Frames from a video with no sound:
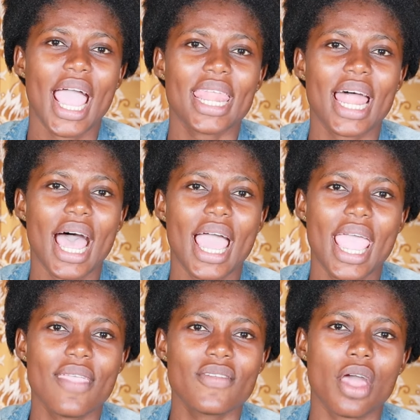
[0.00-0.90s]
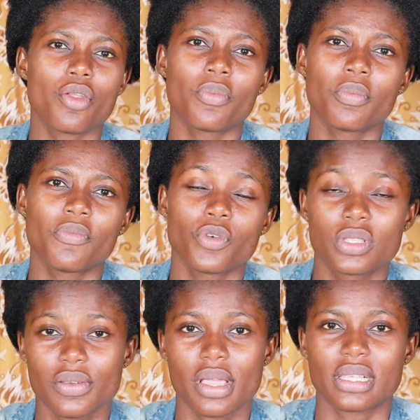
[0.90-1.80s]
And I am
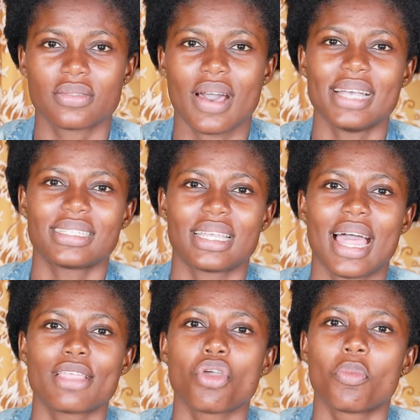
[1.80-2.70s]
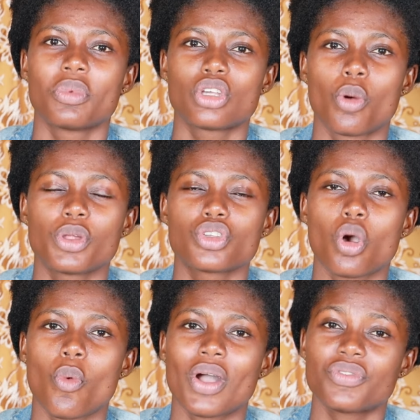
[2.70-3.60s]
VOLTARIANs no answer down your mother or muddy
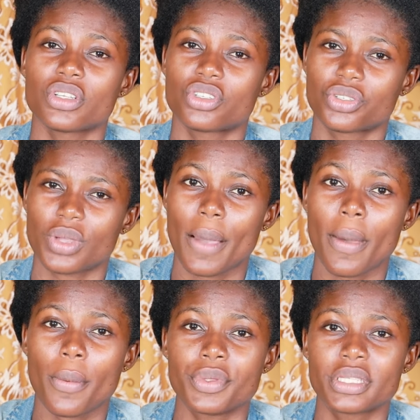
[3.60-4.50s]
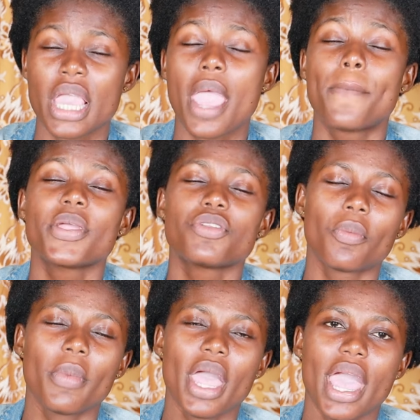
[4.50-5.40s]
or more trencher about a
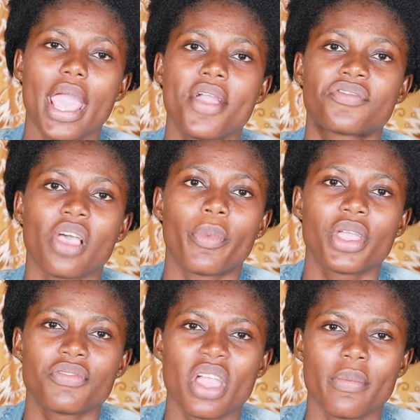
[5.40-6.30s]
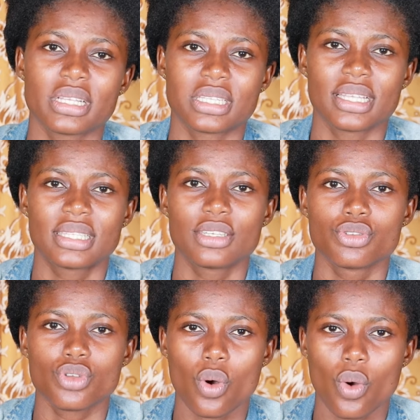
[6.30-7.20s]
binum, a trouble in your bus
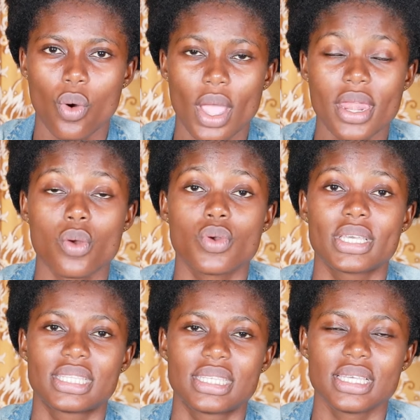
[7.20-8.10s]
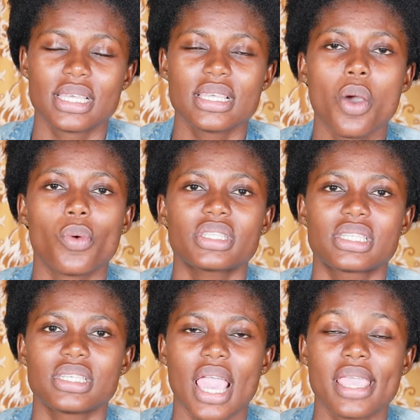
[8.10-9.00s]
Celestine Donkor and a Cookie T. Young could
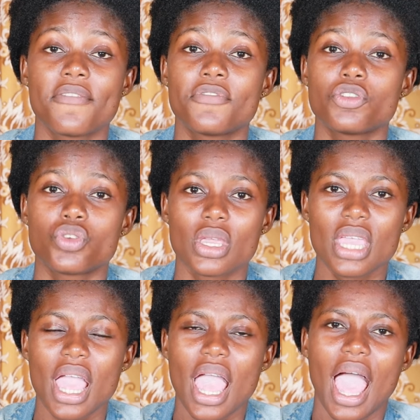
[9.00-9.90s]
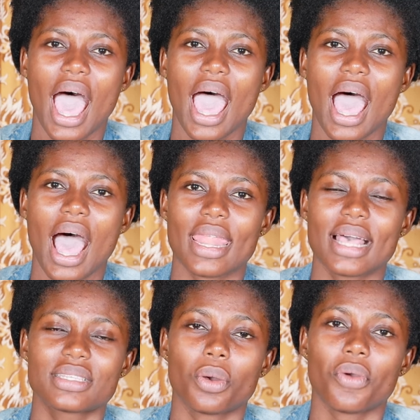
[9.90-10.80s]
see a video. Ah,
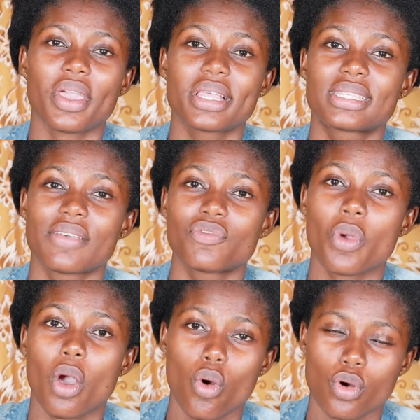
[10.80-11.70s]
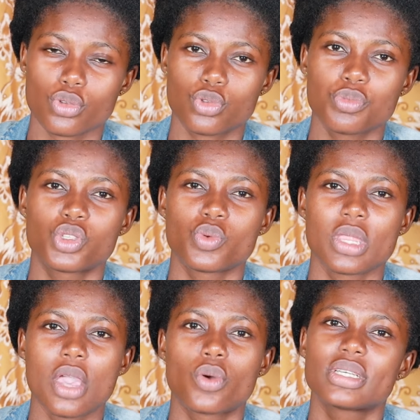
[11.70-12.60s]
now see over interview a course
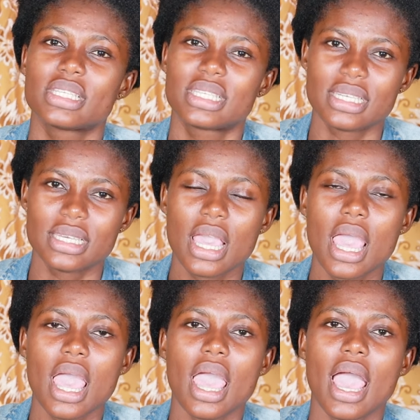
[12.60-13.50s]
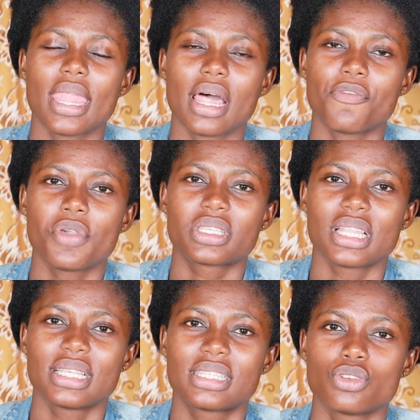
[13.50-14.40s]
between a Cookie T and a face
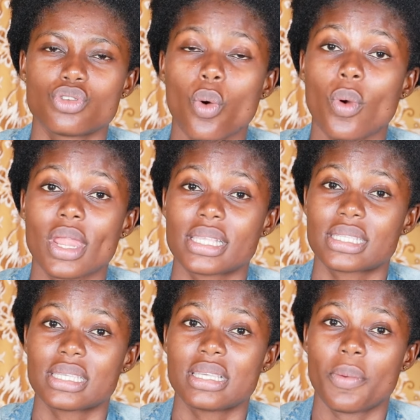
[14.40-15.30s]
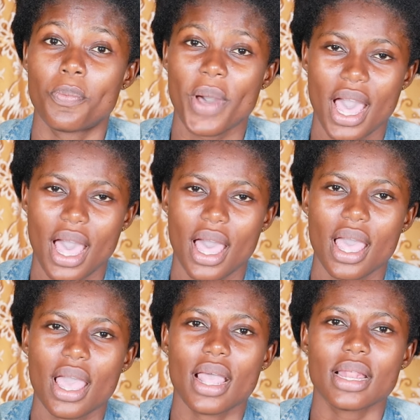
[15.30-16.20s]
Celestine Donkor and say, Ye ba,
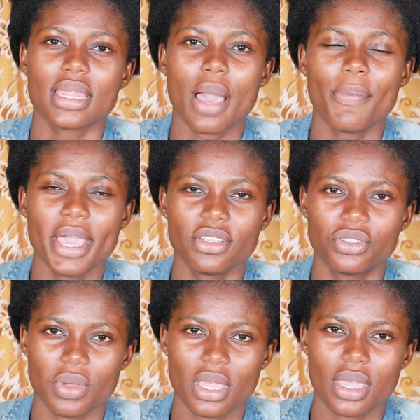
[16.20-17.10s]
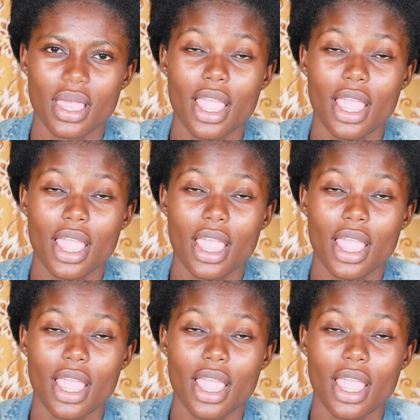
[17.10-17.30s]
near battery.